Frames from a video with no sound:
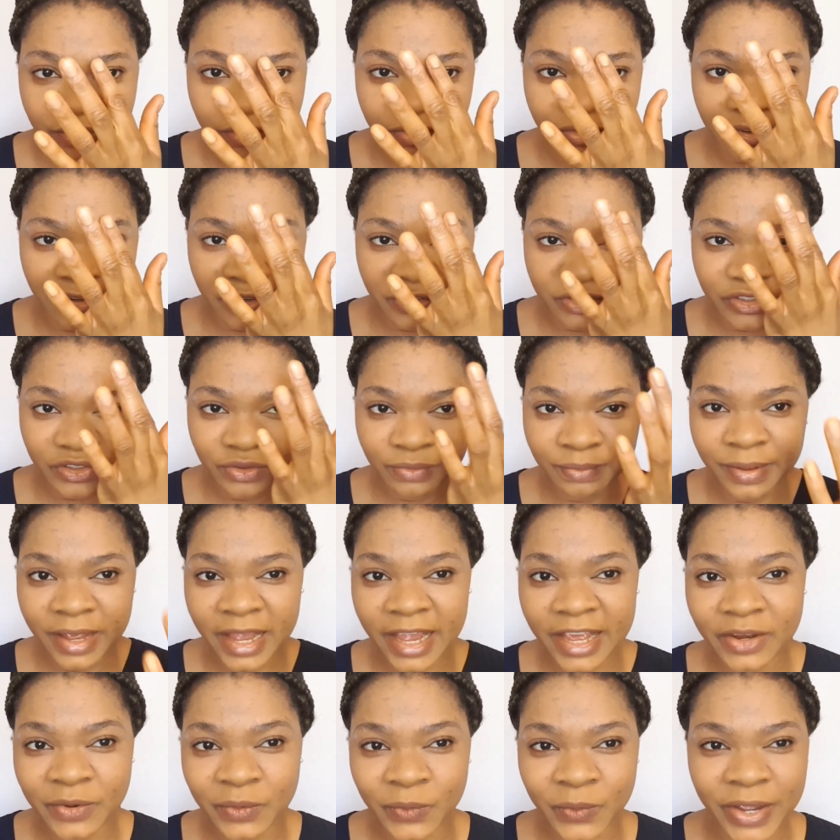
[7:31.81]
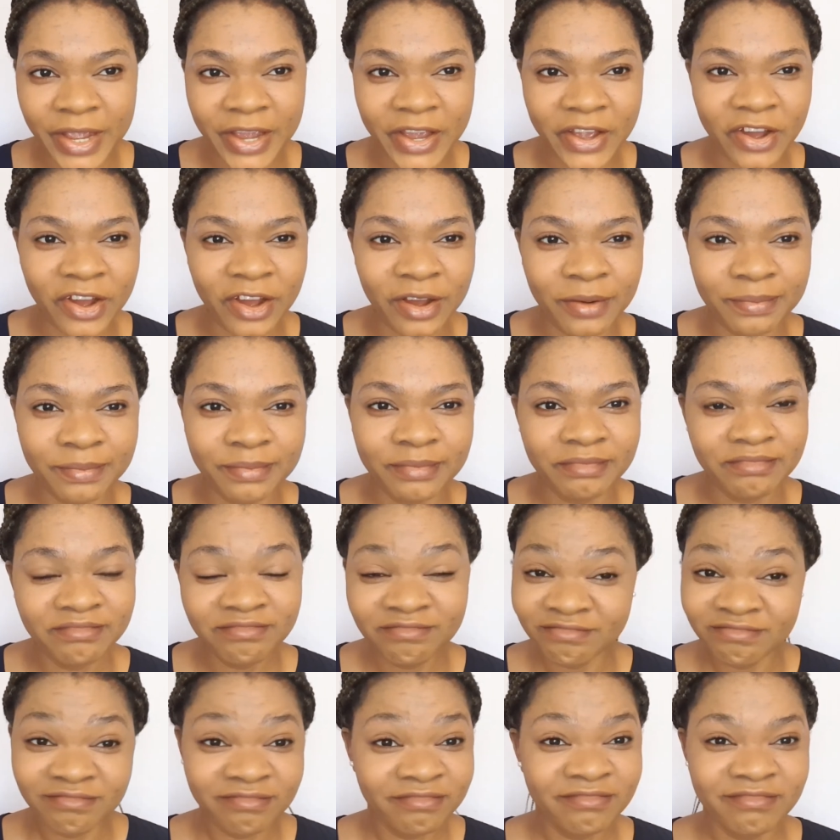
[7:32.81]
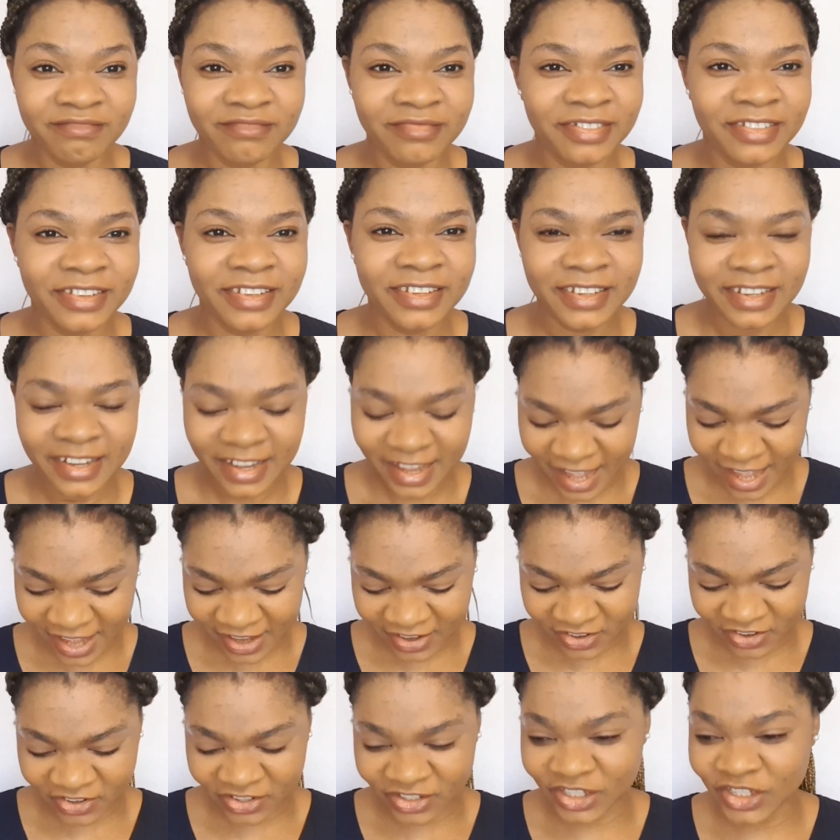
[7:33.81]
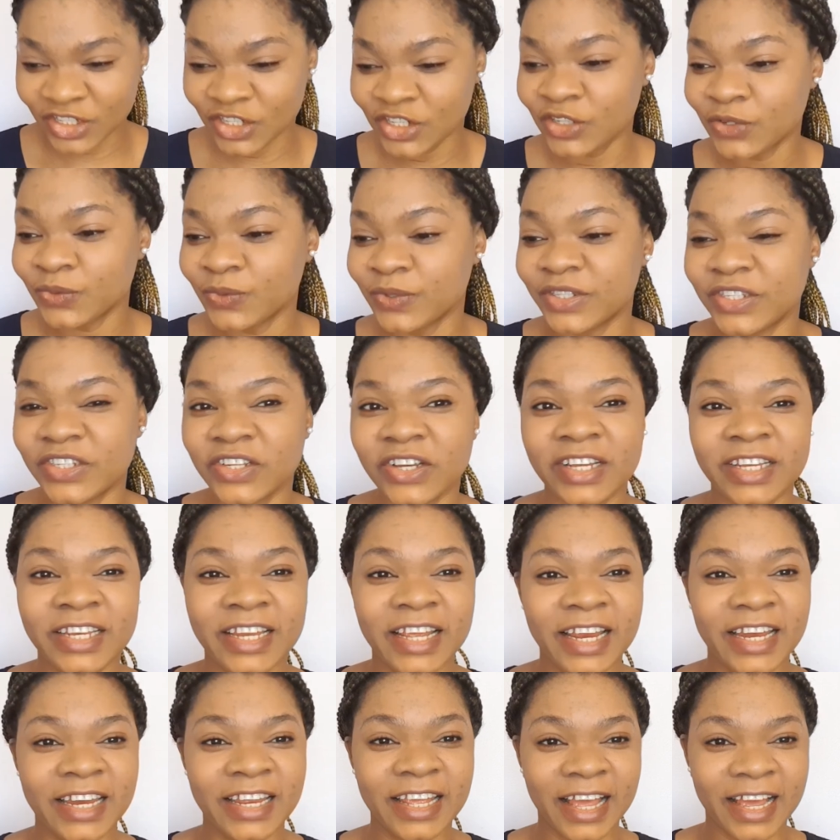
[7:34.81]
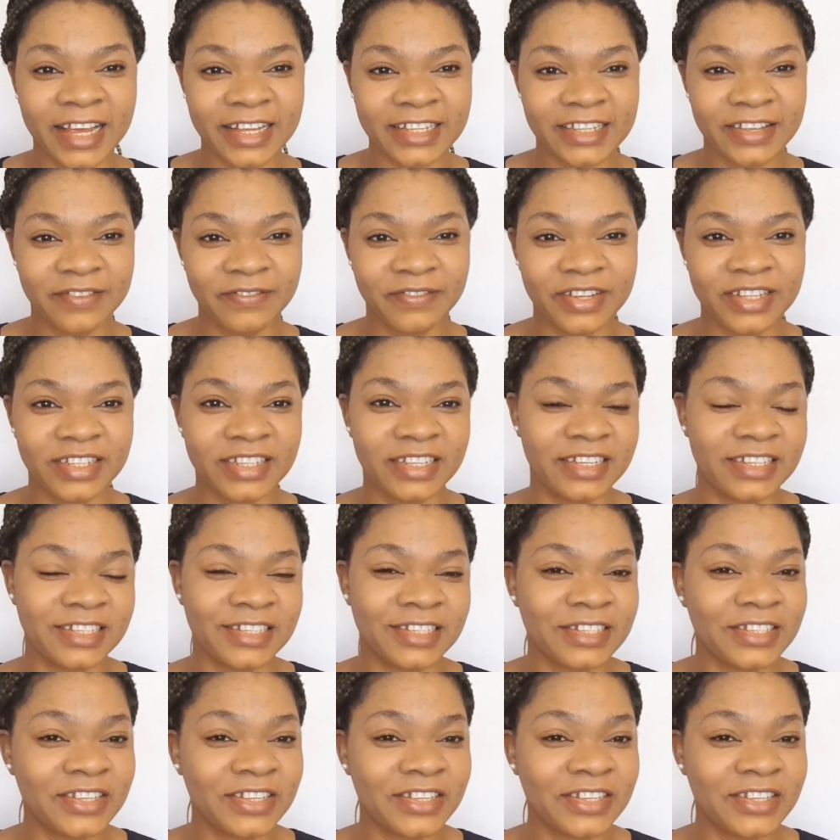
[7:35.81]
Go to bed, wake up, and continue with your daily activities.